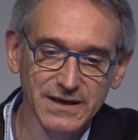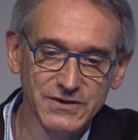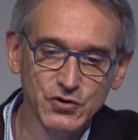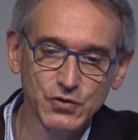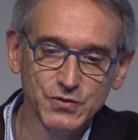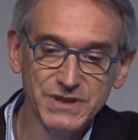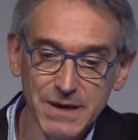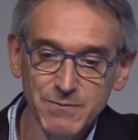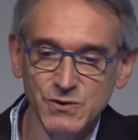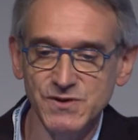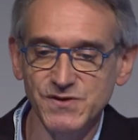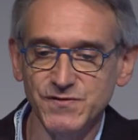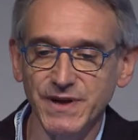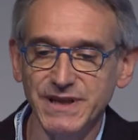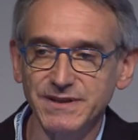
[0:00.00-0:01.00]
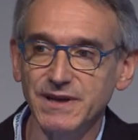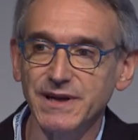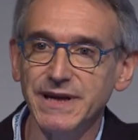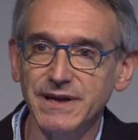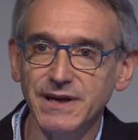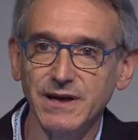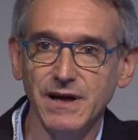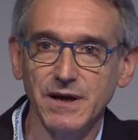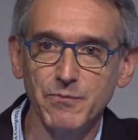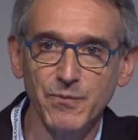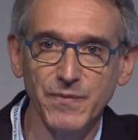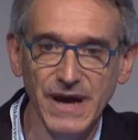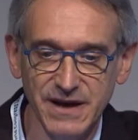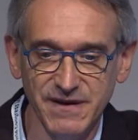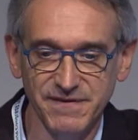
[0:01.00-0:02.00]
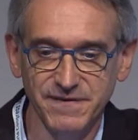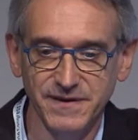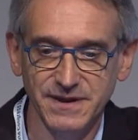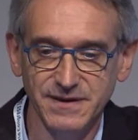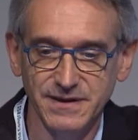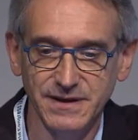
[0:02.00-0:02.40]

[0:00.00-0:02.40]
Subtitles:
to demonstrate clinical benefit